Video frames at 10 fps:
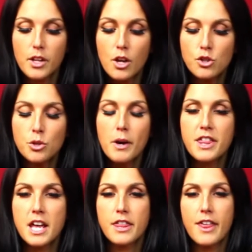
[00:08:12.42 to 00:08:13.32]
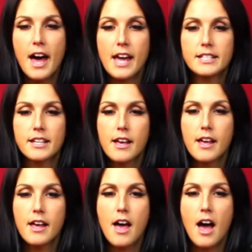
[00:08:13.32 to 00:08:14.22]
So I think that
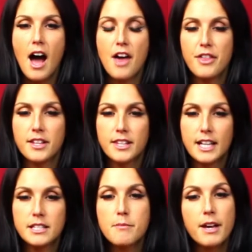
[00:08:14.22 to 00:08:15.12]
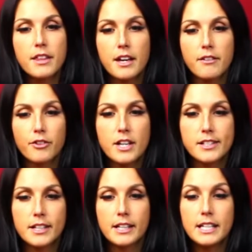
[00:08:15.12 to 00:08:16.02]
that's a big thing for us
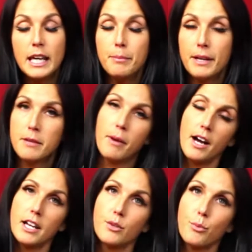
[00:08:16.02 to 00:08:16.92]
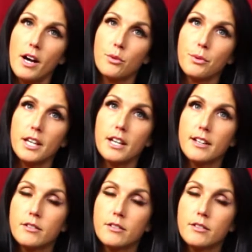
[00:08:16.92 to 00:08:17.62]
to keep in mind while we